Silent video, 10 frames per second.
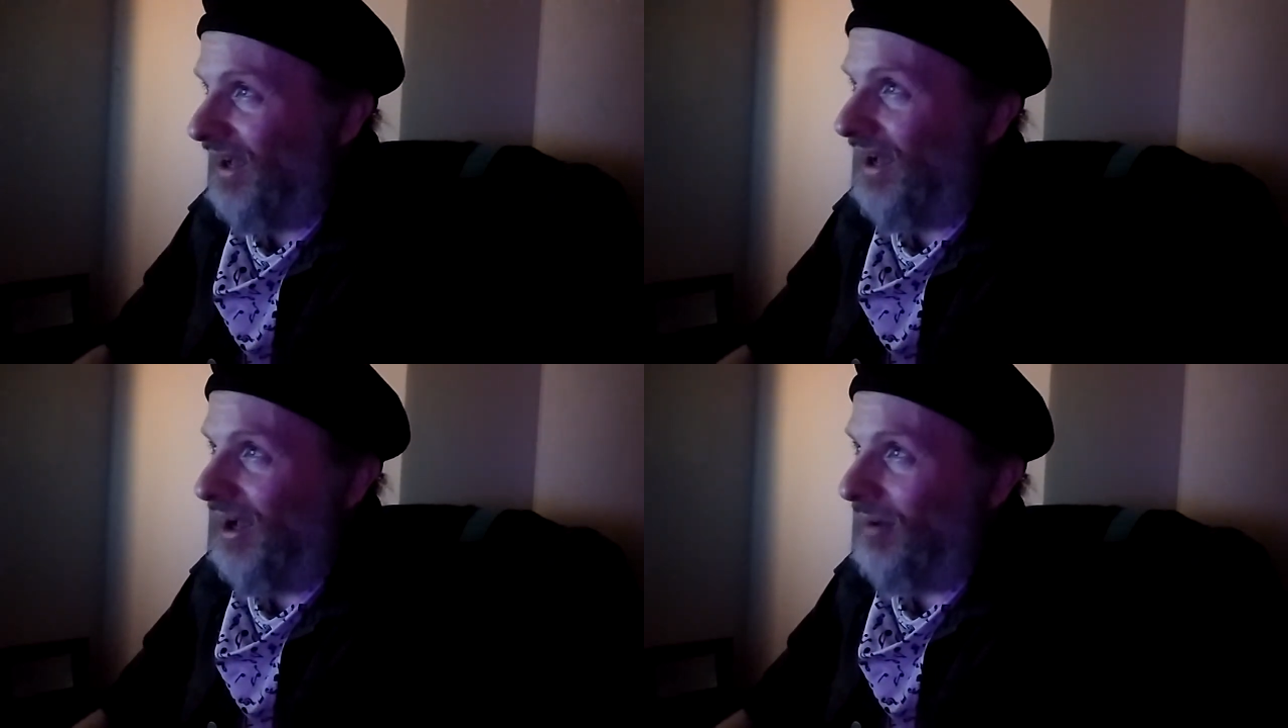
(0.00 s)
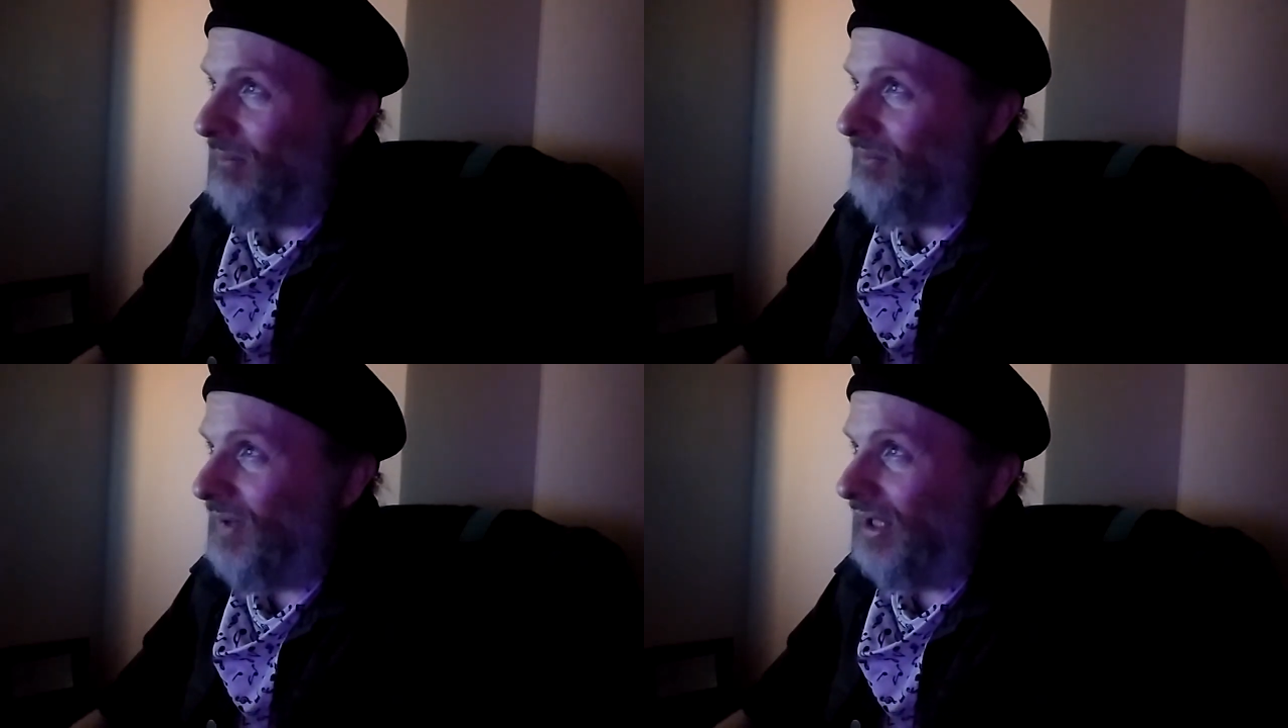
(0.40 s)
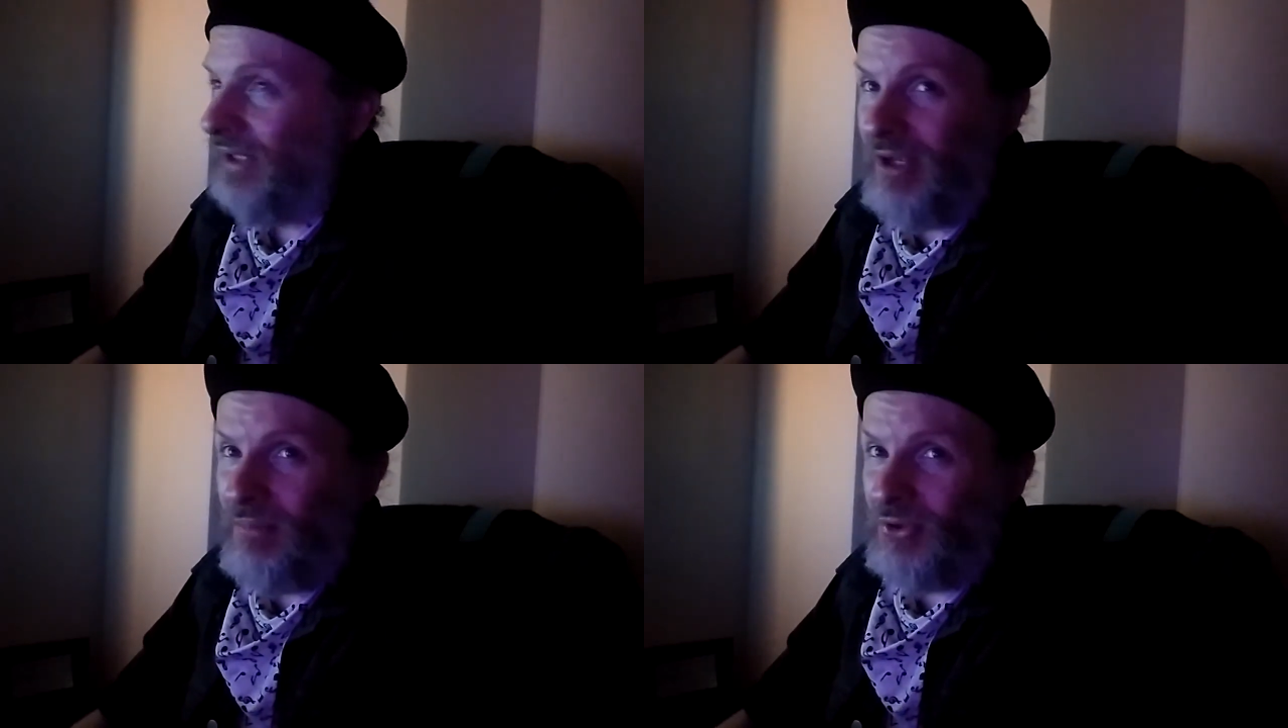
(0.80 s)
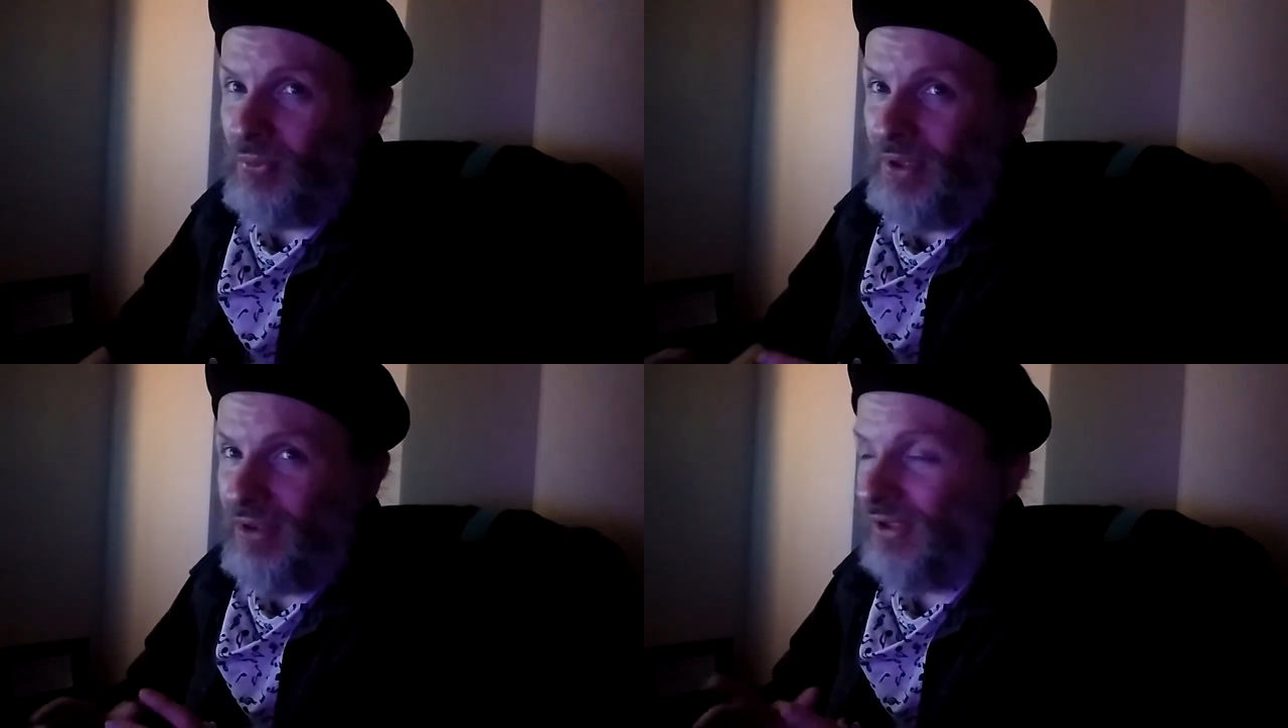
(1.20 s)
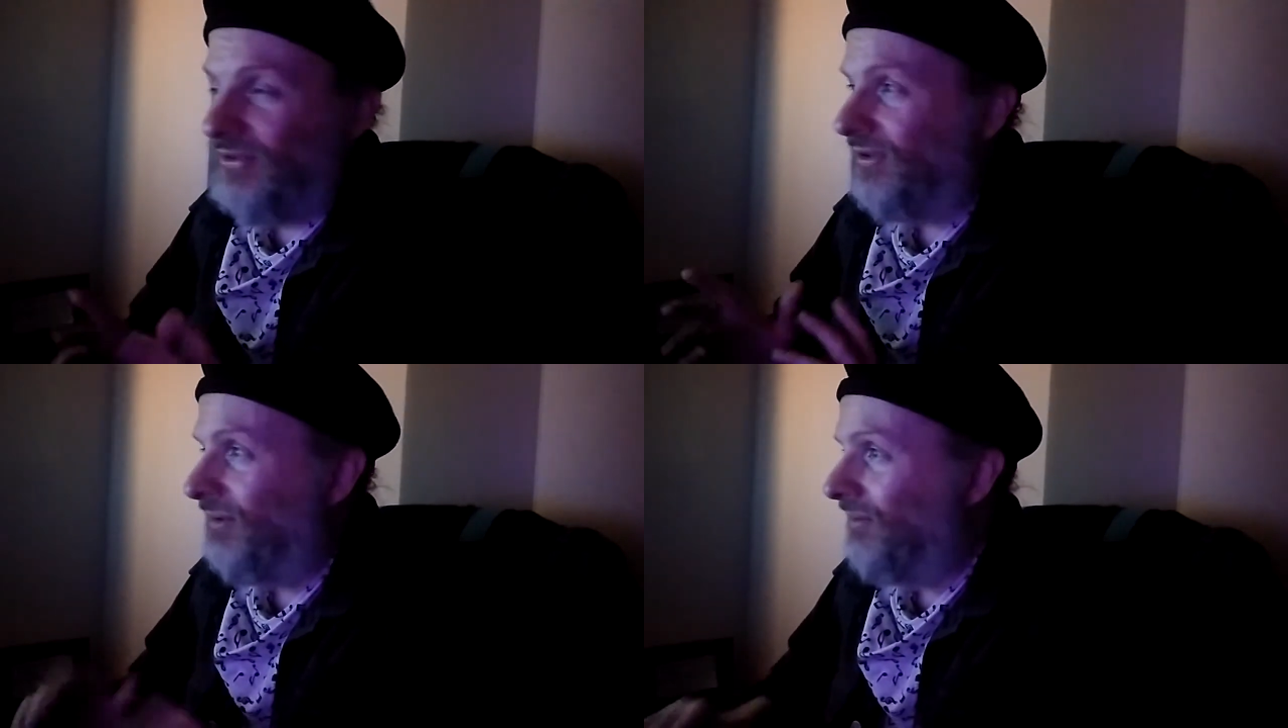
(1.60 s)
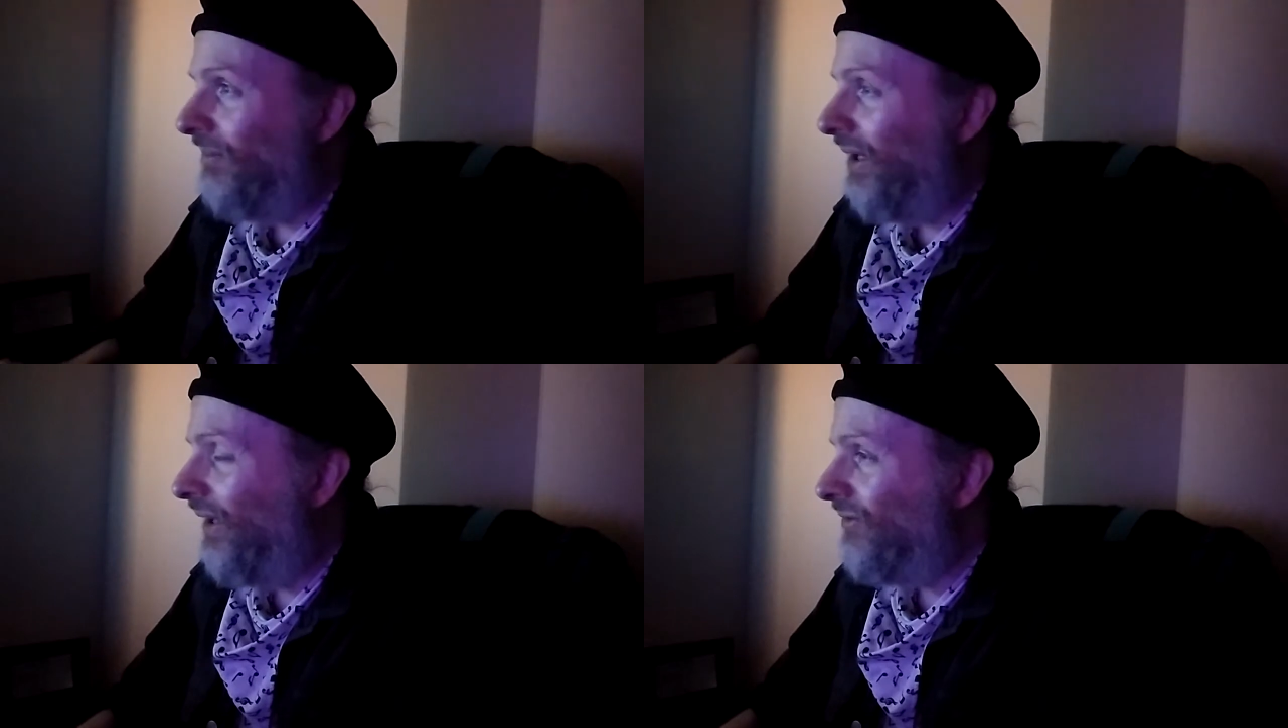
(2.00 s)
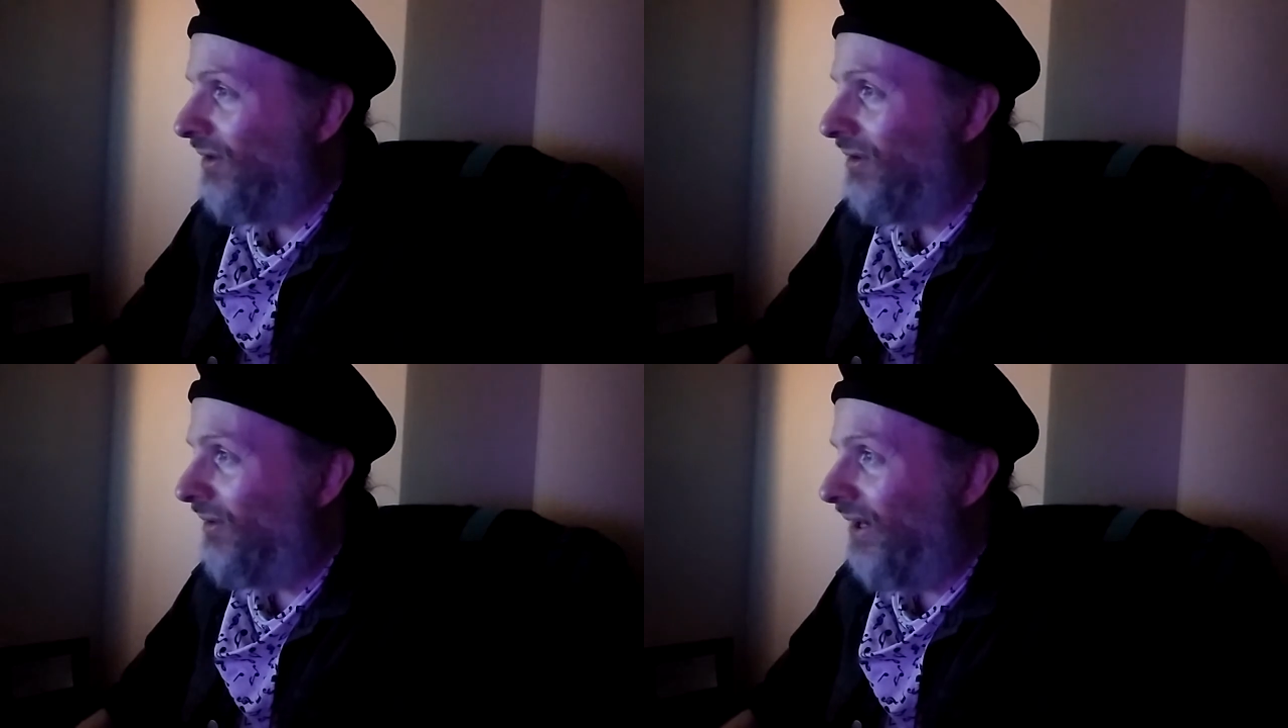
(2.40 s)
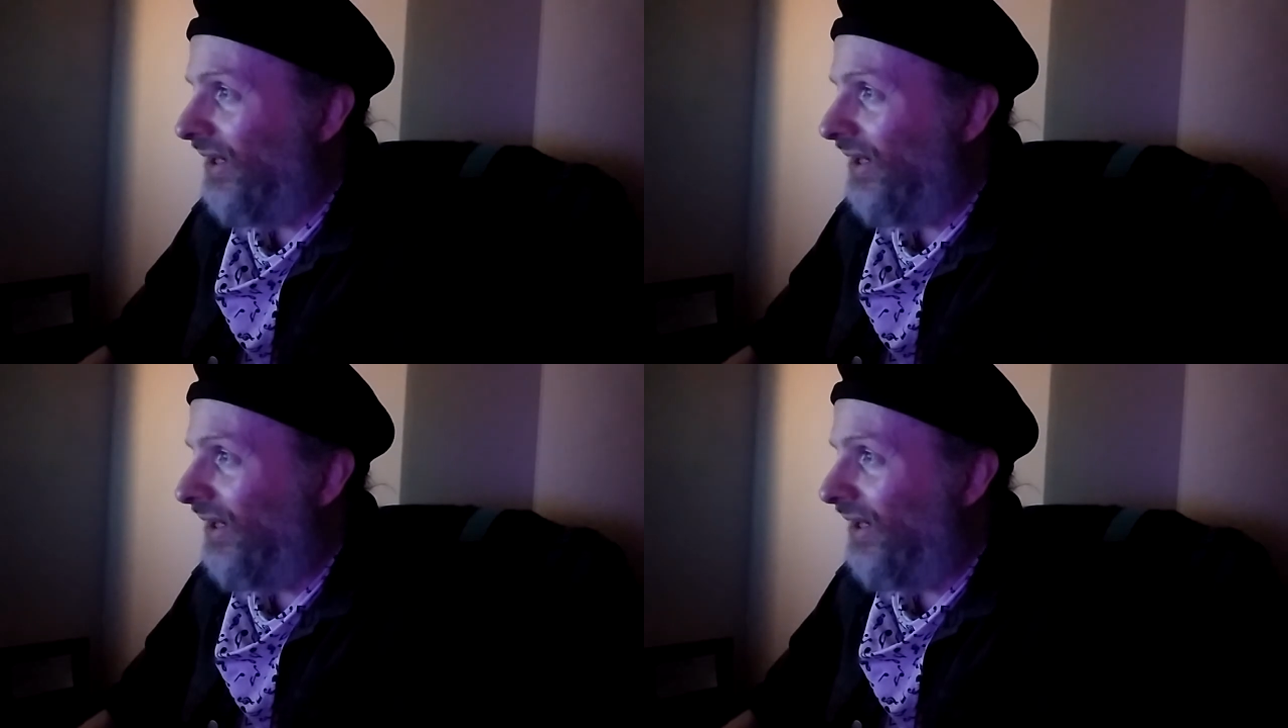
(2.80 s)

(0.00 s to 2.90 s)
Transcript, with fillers: um, a link between this and Mackenzie Theory.